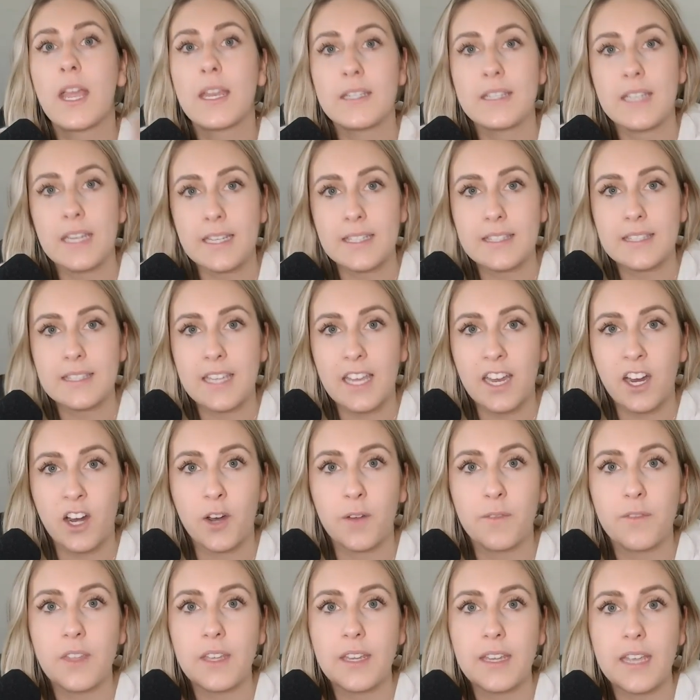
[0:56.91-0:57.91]
and takes
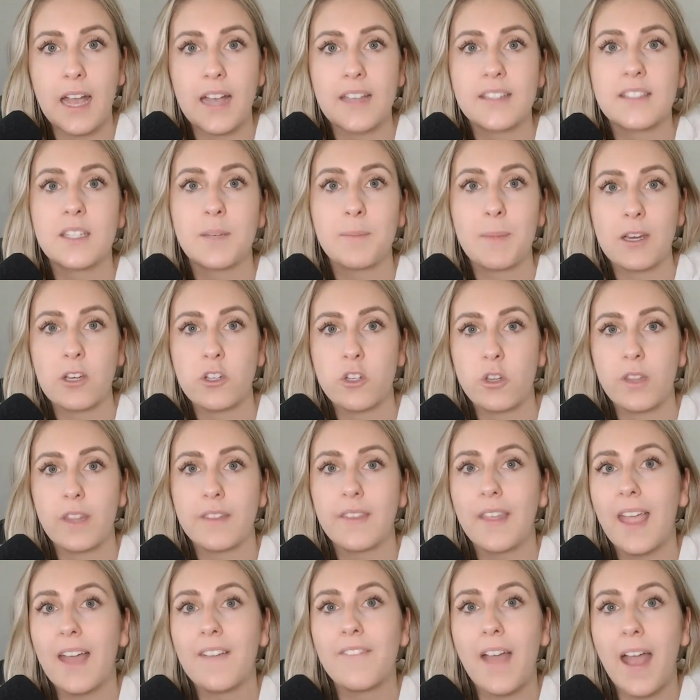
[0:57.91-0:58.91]
care of the guest to make sure
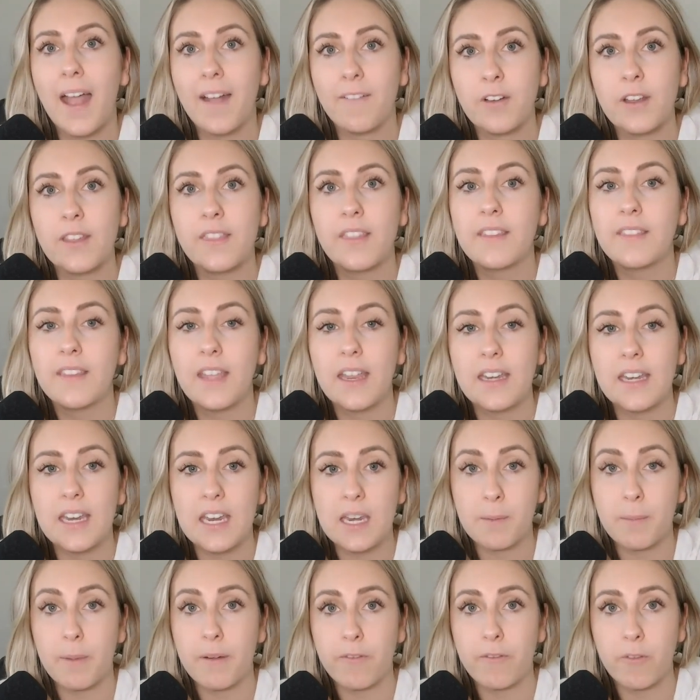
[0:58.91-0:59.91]
that they have everything they
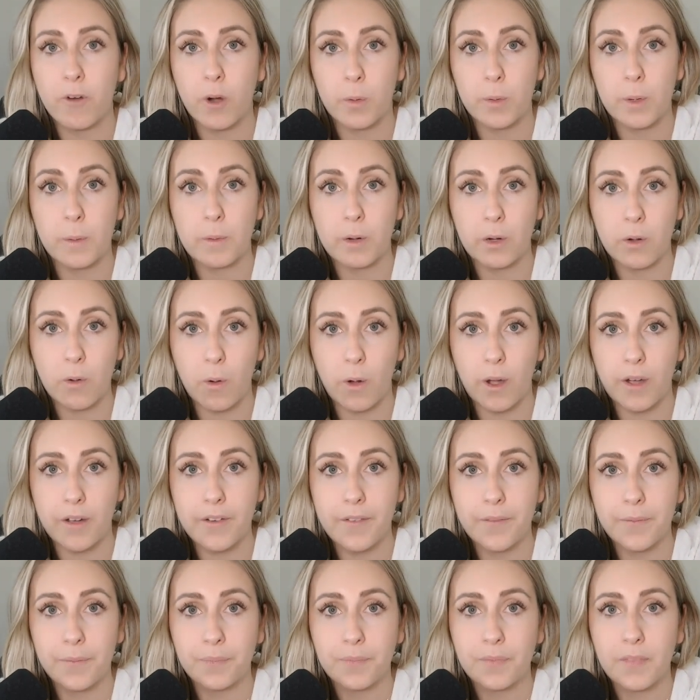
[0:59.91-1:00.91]
need before we
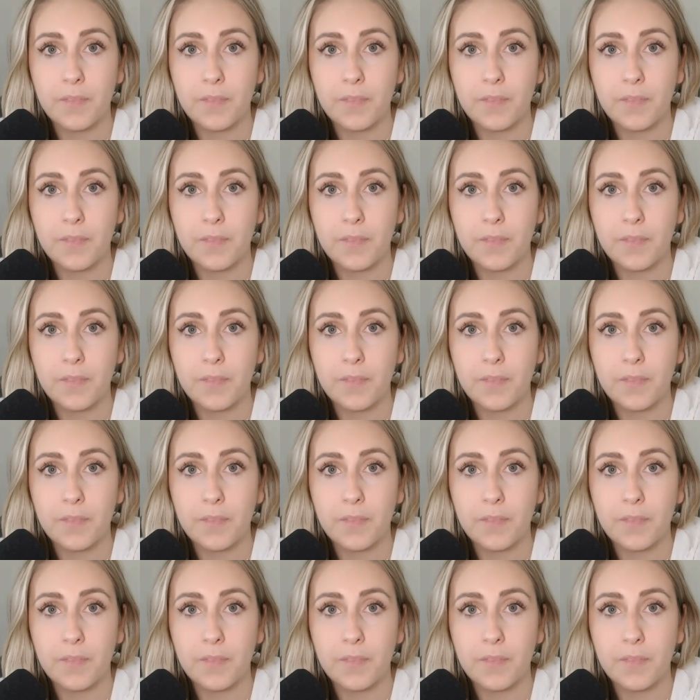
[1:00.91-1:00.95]
record.